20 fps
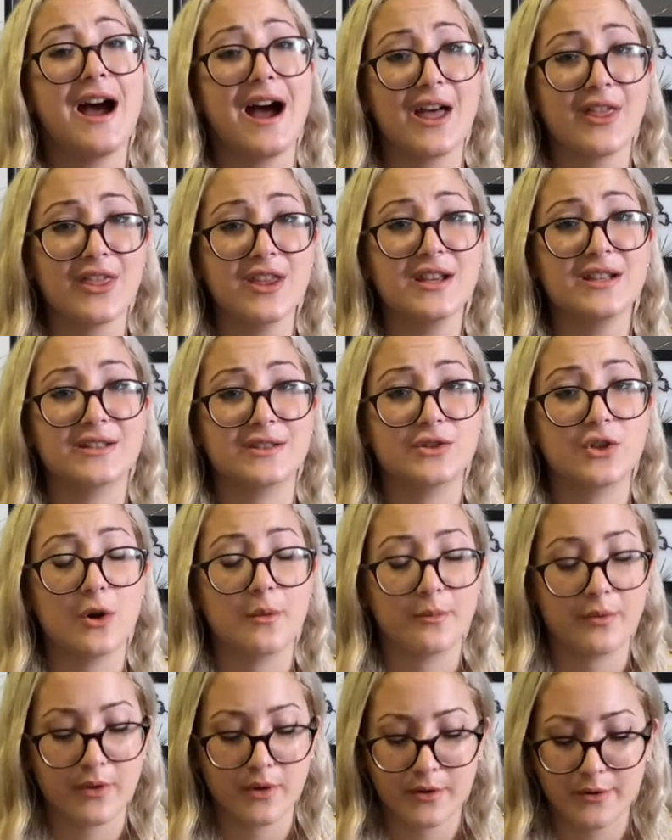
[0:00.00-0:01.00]
I think it's
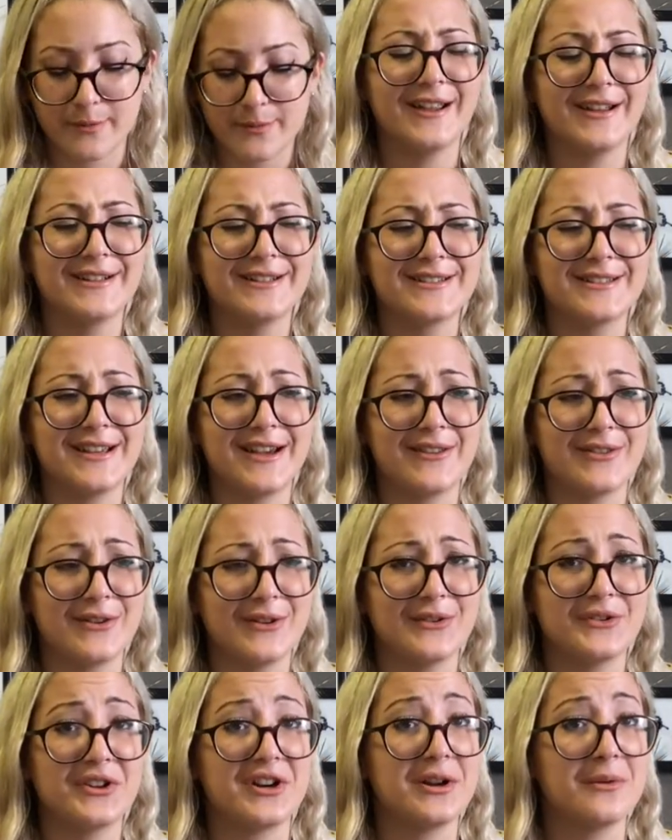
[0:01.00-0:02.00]
dope though, and I
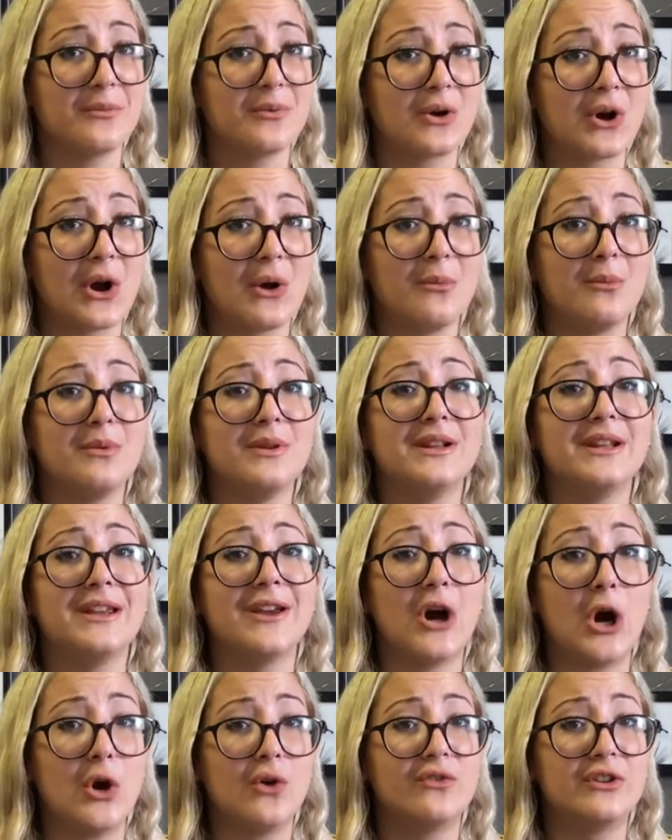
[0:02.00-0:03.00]
know that I probably
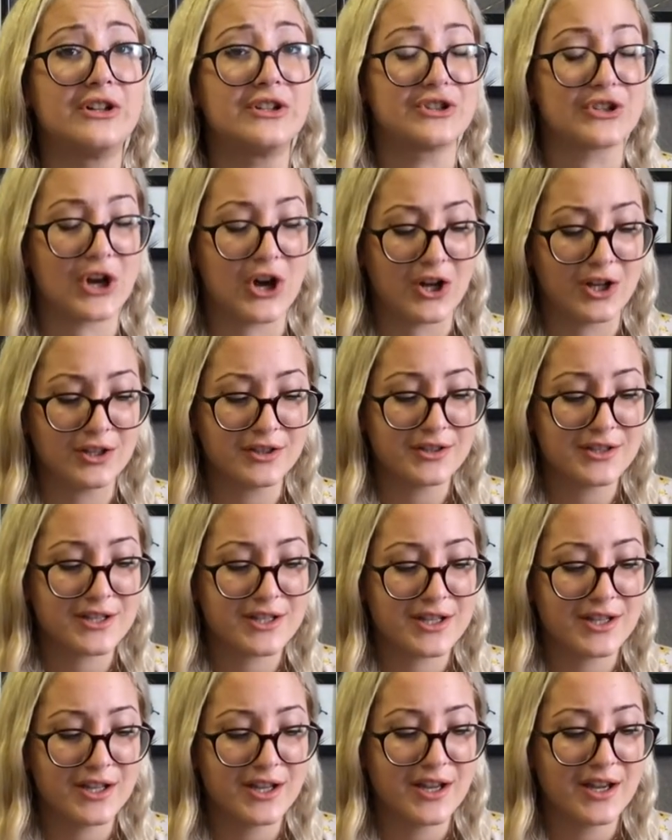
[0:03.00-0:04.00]

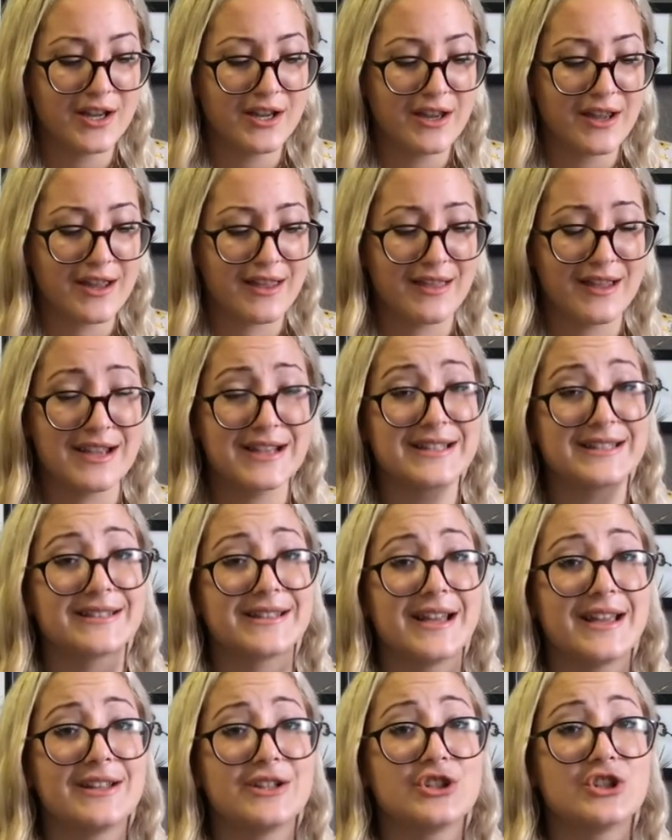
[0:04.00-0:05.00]
overtalked and like
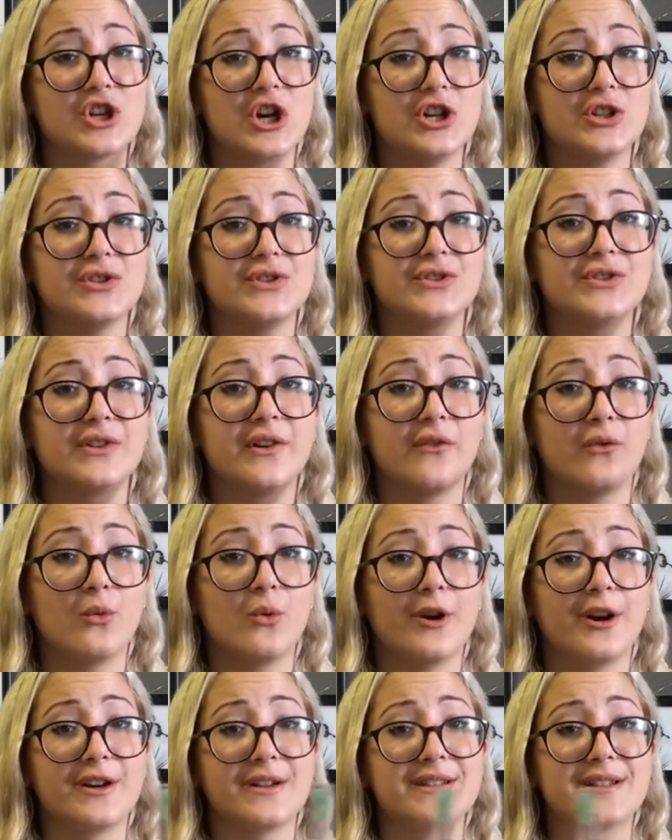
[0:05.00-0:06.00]
said tons of
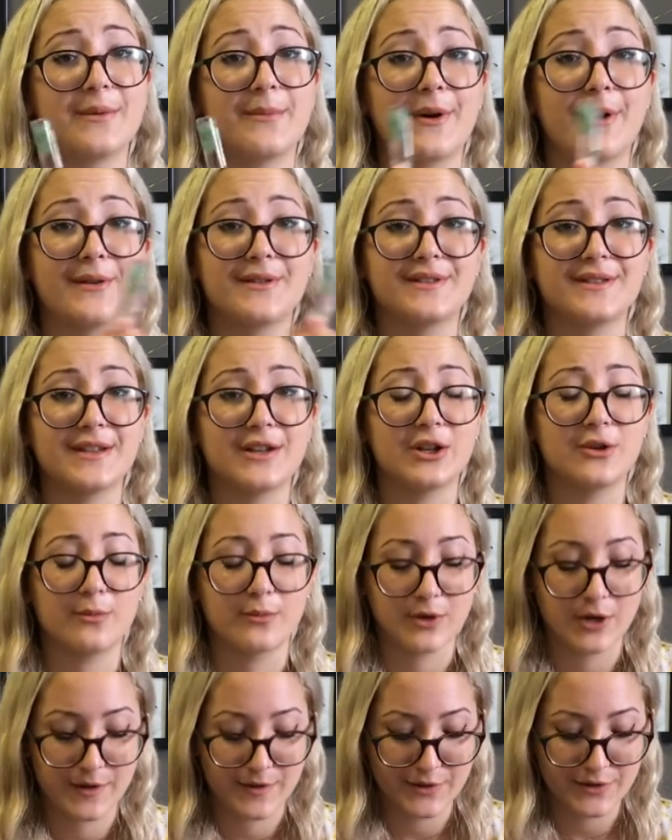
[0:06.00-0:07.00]
words about a single
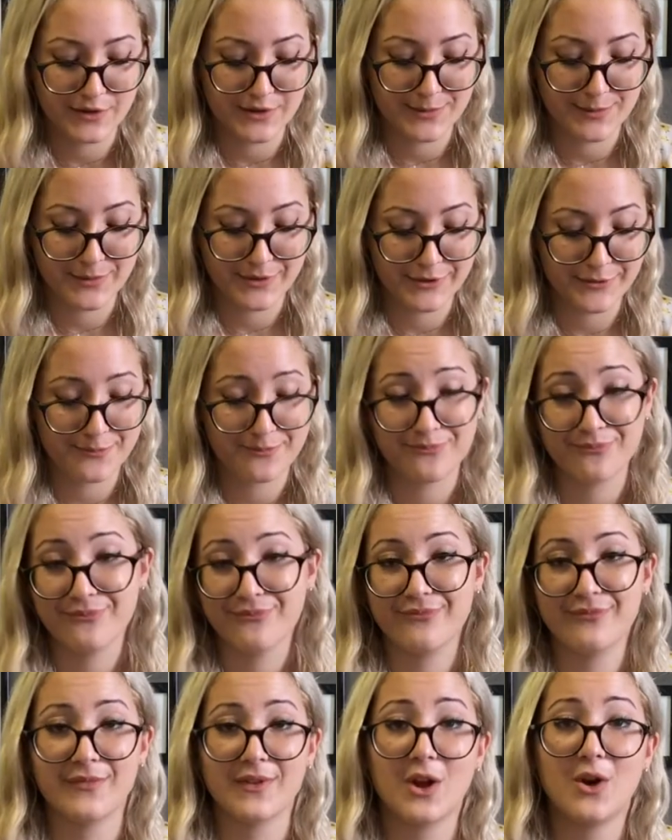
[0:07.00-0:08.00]
product, but
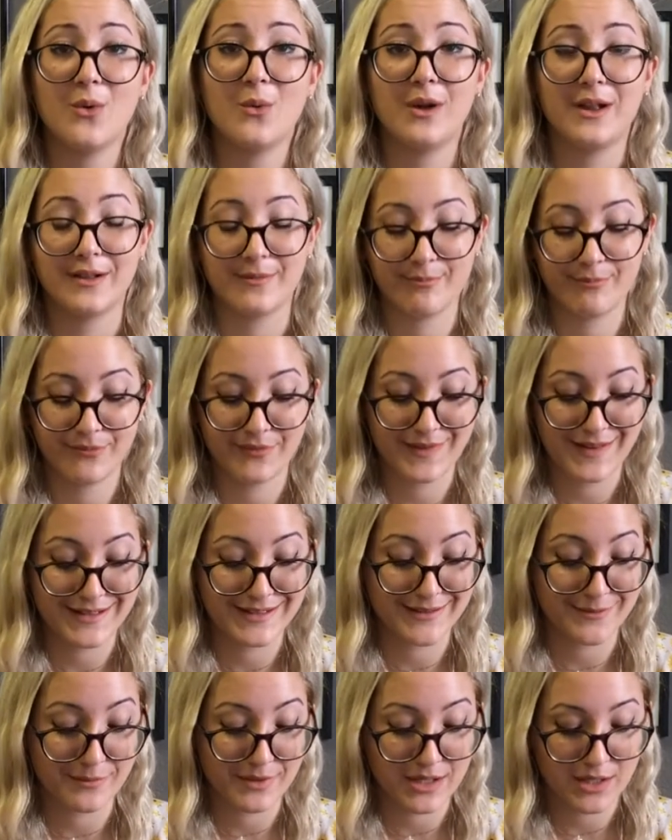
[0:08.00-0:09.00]
oh well,
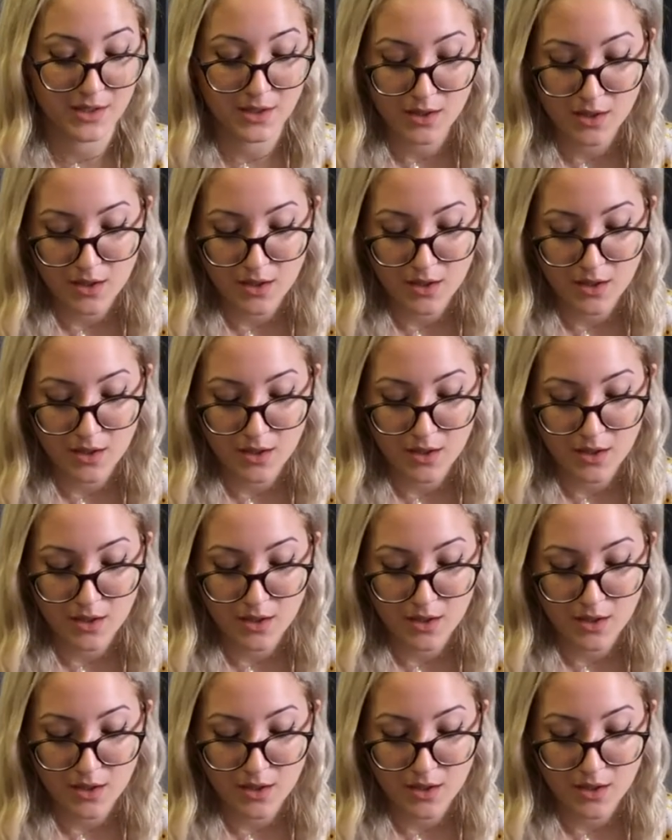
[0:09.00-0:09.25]
that's me.